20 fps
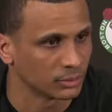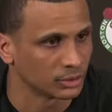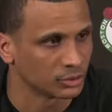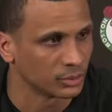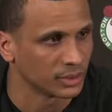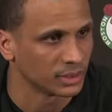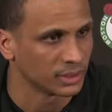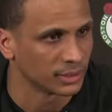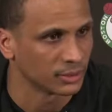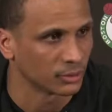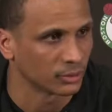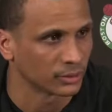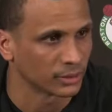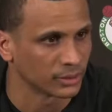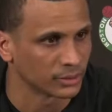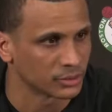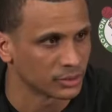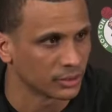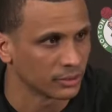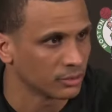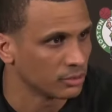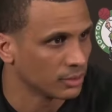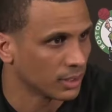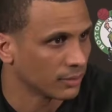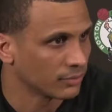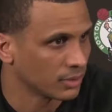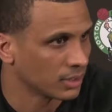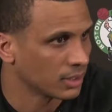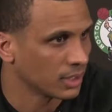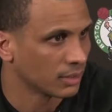which we did earlier this year, you
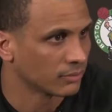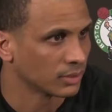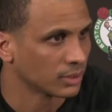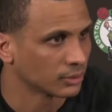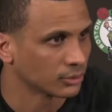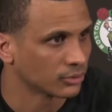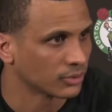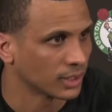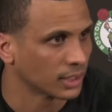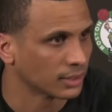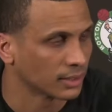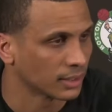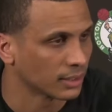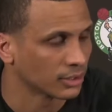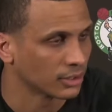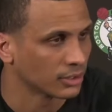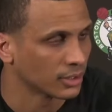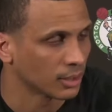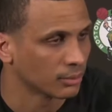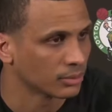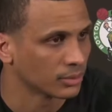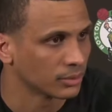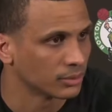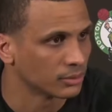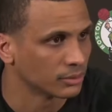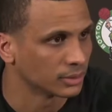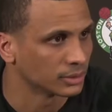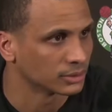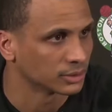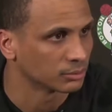have to have the understanding that it could happen to
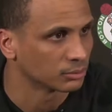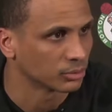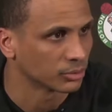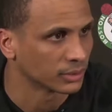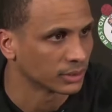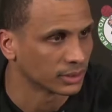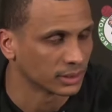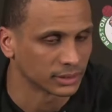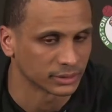you at some point.